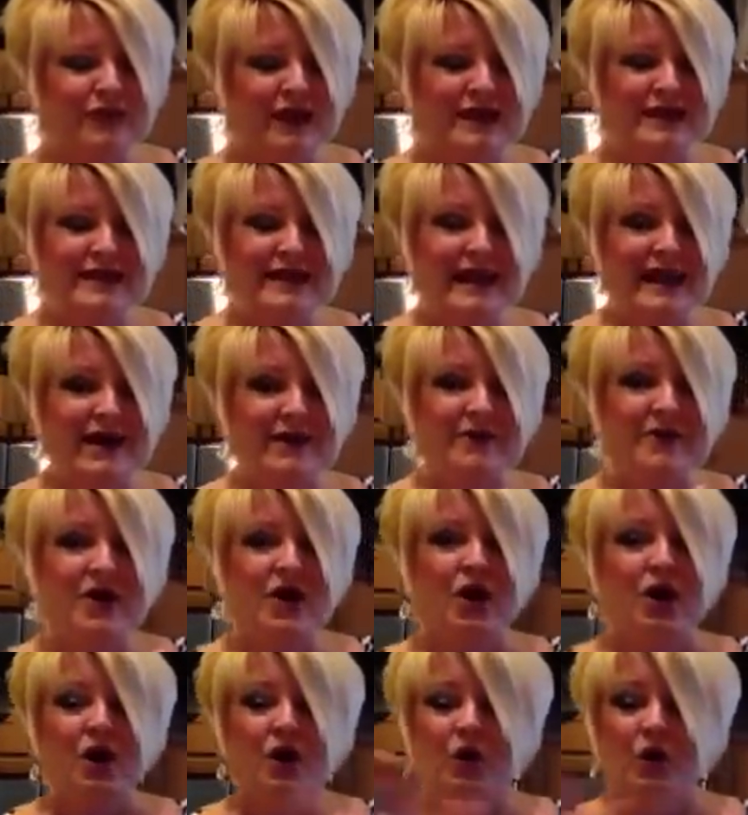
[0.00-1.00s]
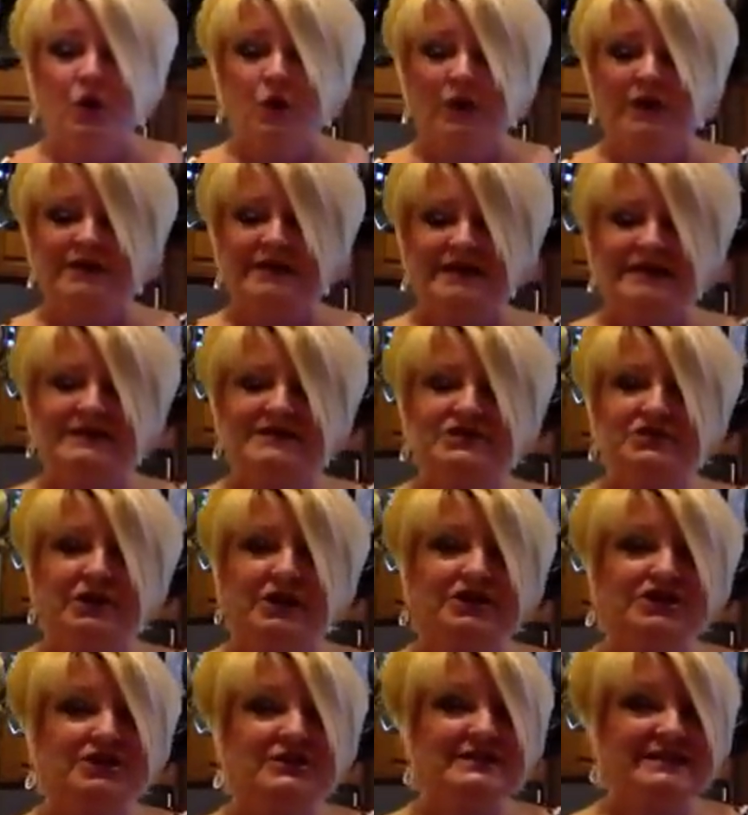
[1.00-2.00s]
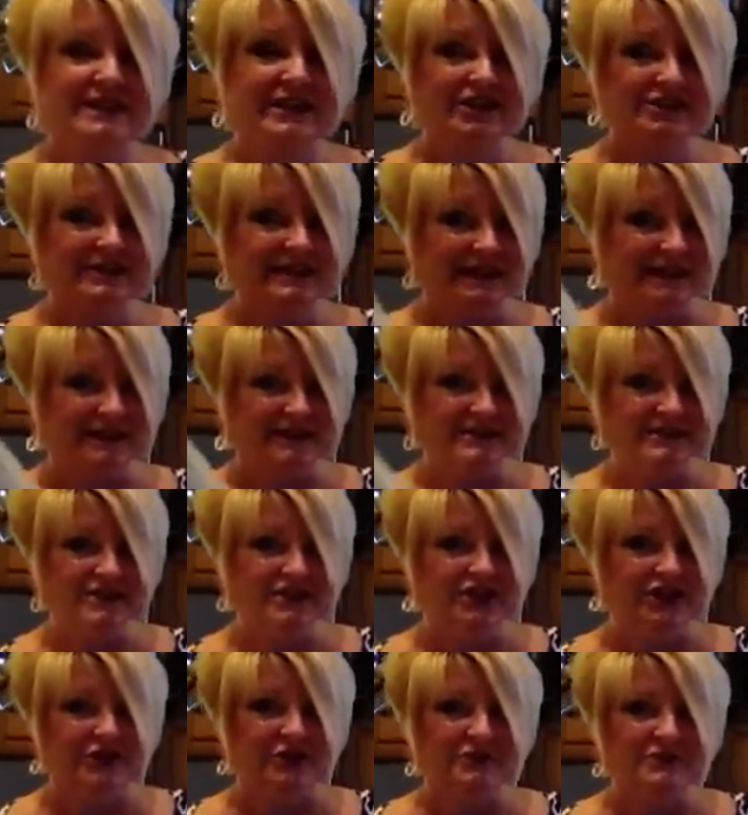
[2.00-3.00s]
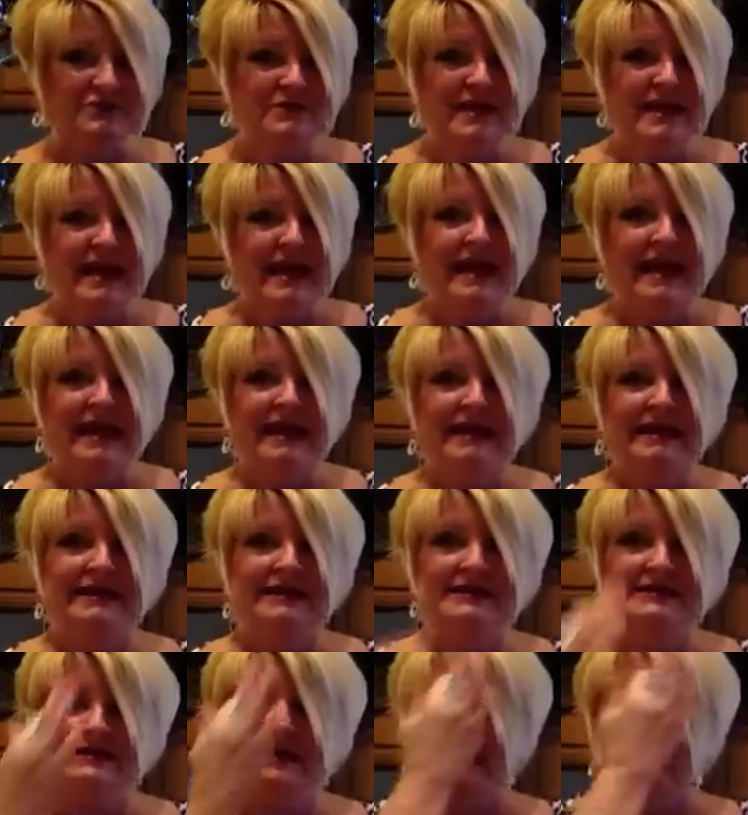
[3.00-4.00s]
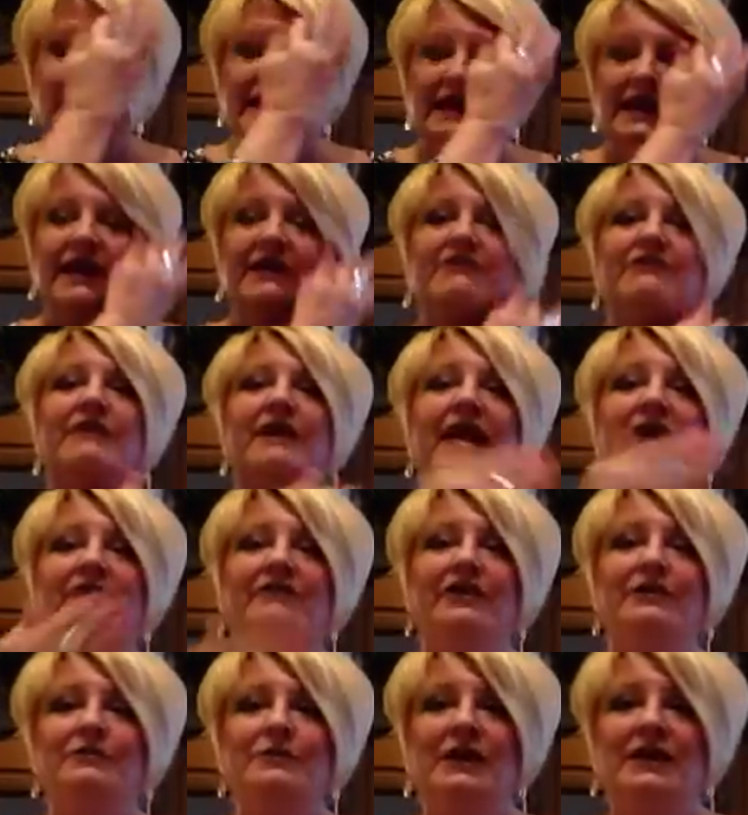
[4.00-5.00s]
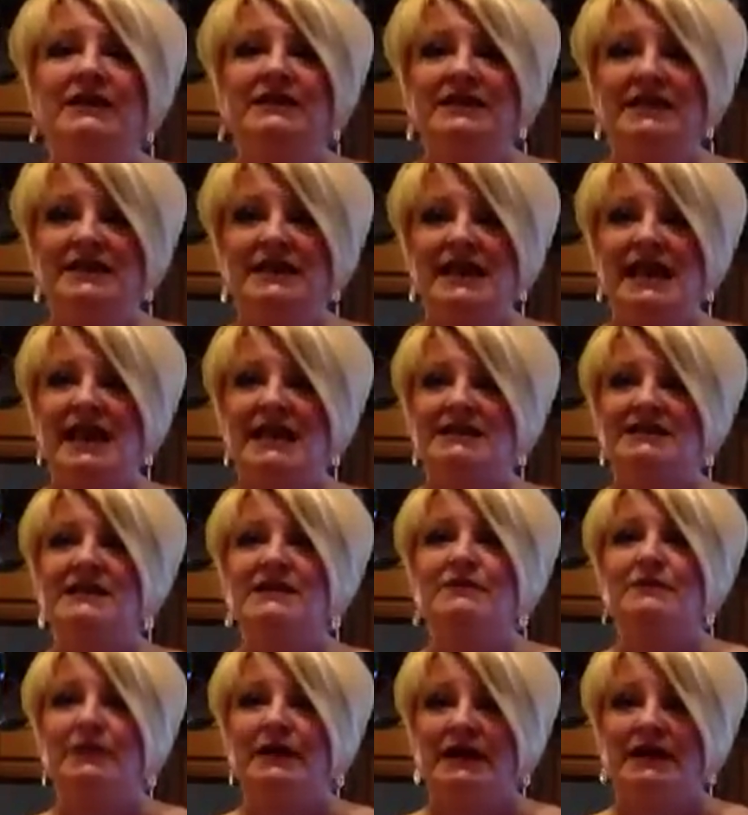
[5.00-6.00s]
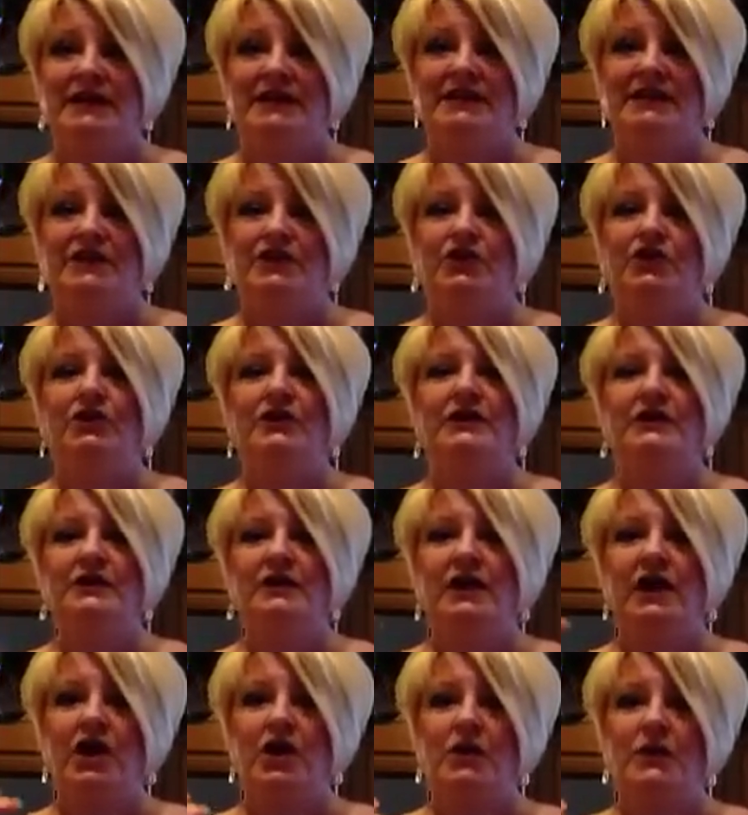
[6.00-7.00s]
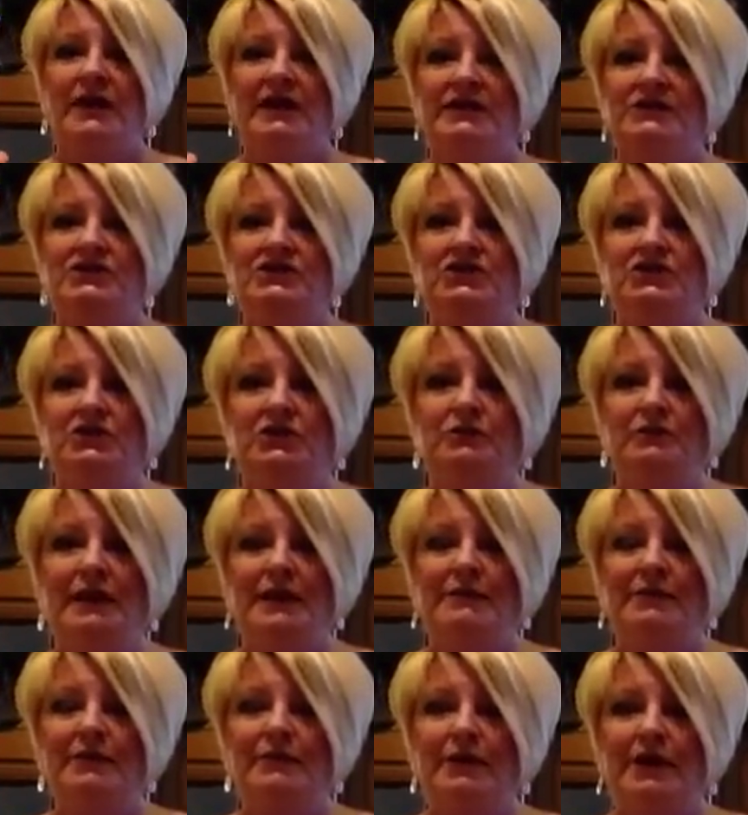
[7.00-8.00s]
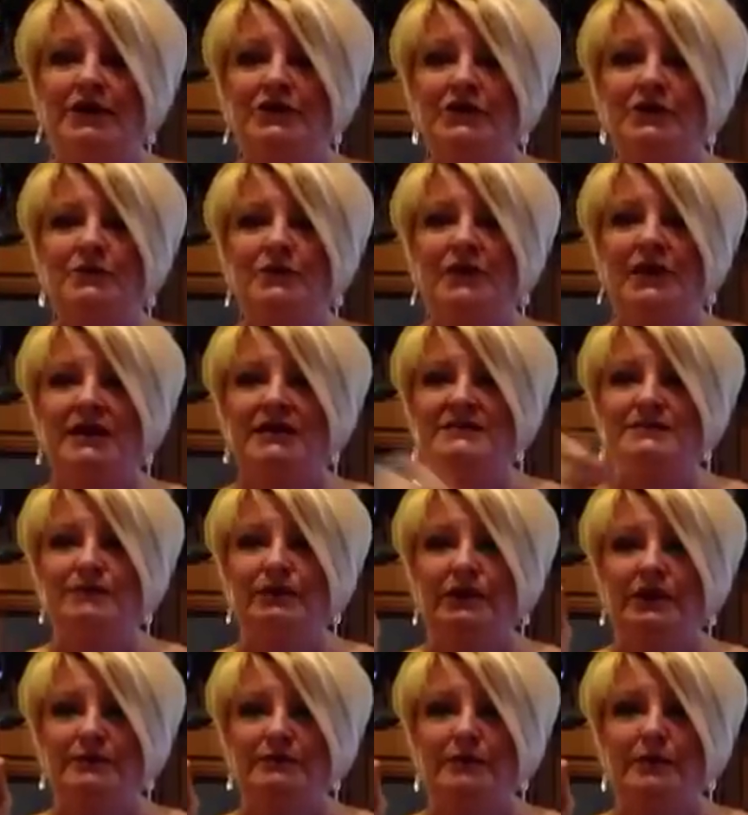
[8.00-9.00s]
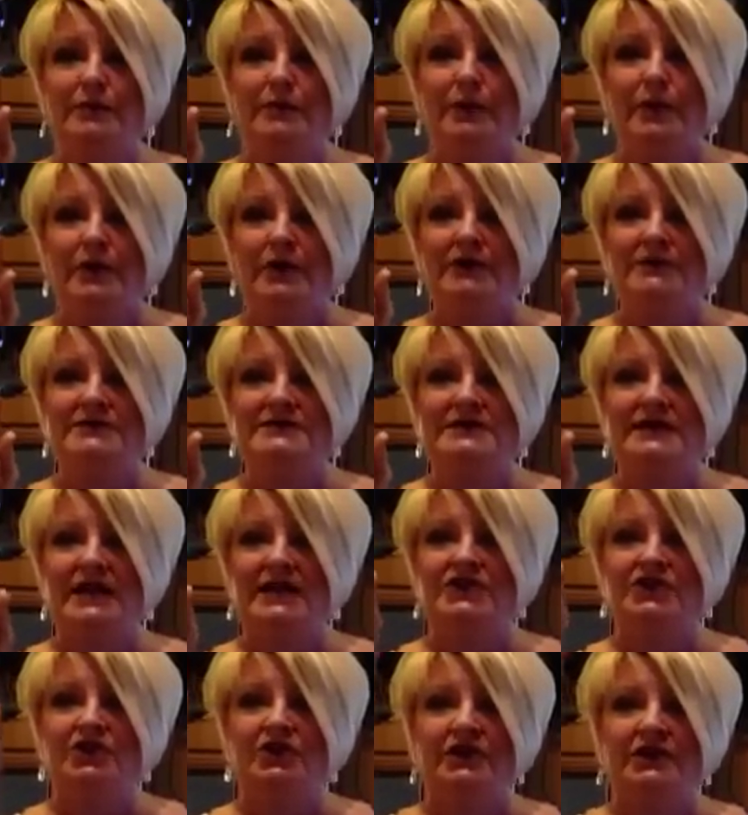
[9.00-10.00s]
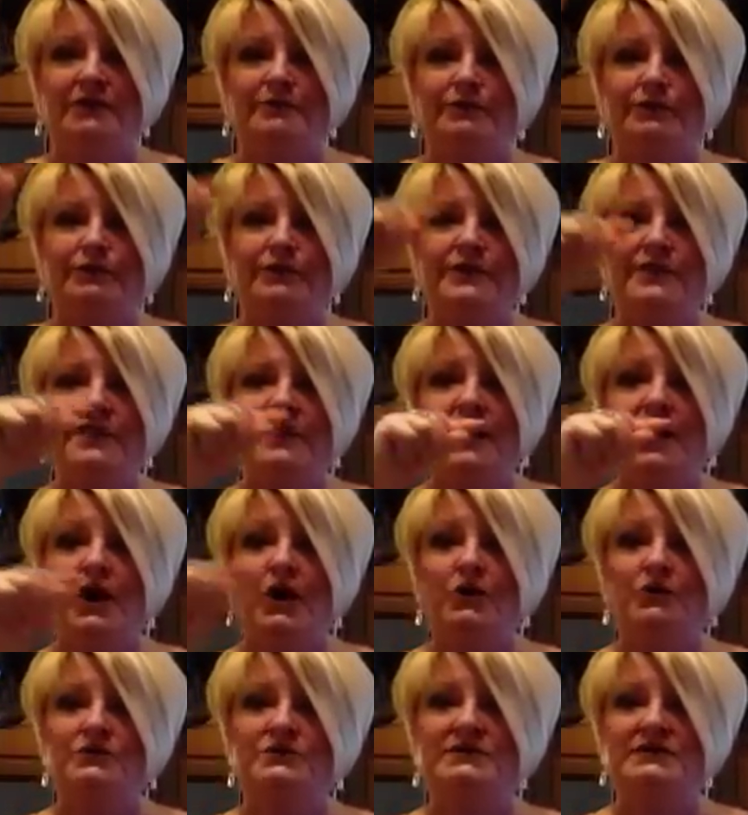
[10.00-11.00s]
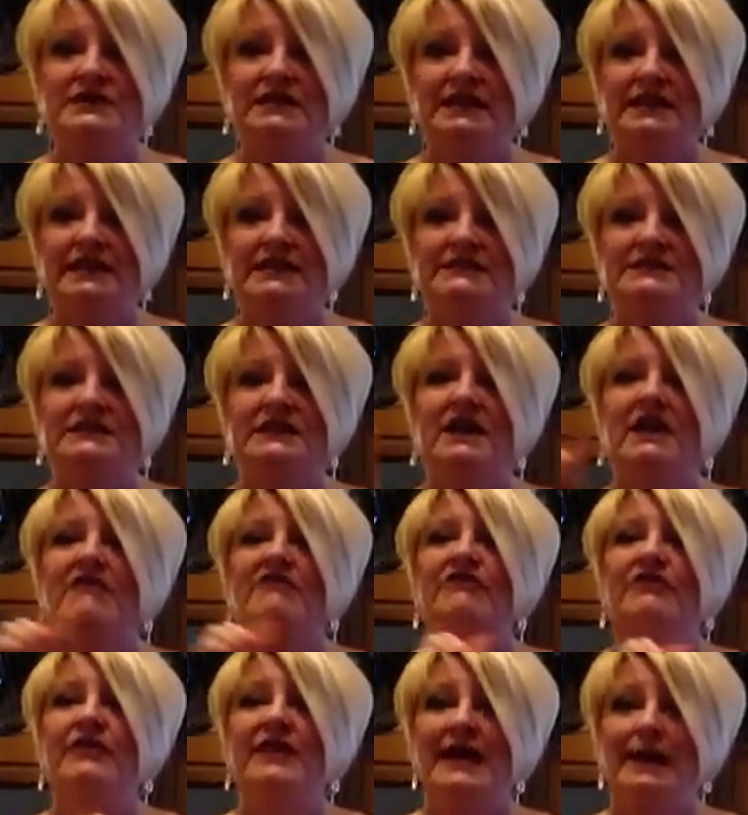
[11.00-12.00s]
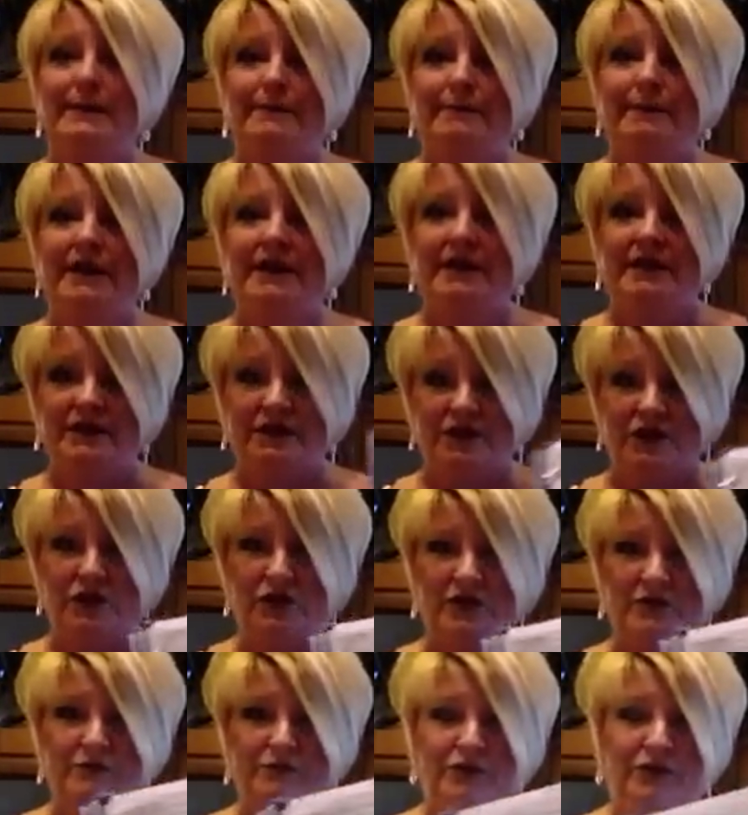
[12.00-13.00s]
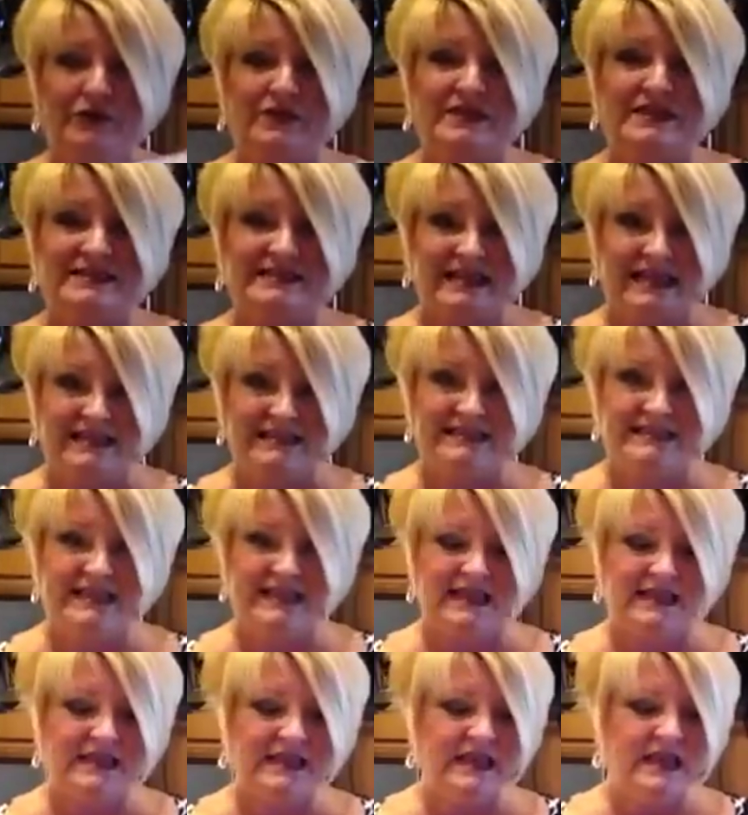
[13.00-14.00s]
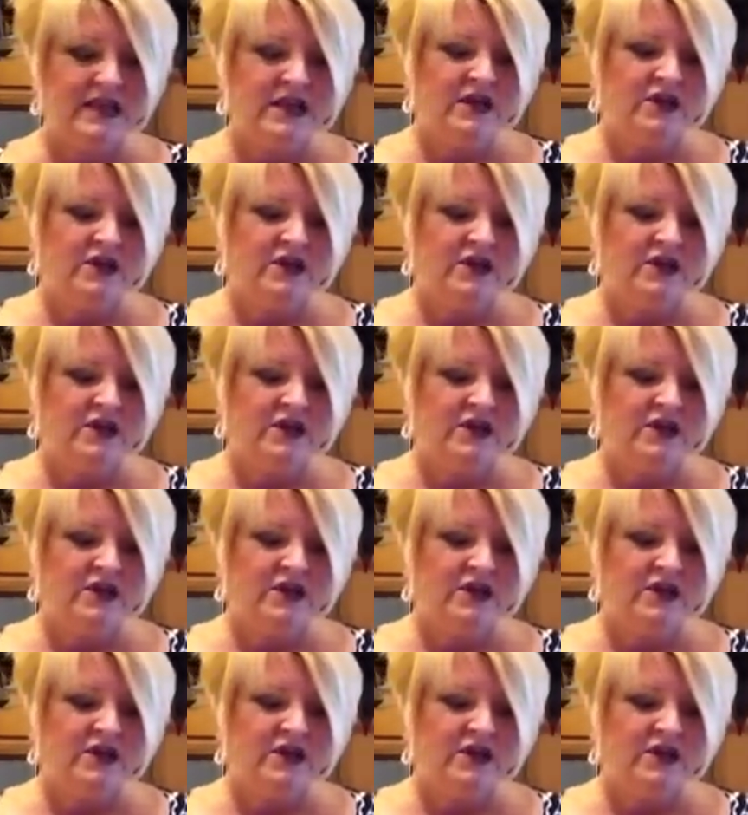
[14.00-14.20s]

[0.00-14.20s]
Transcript: Now, what the instructions here tell you to do is every month at the end of the month, you're going to go into Pamper Partner Plus, pull up reports, and you're going to print the host list for that month. You can put the dates in.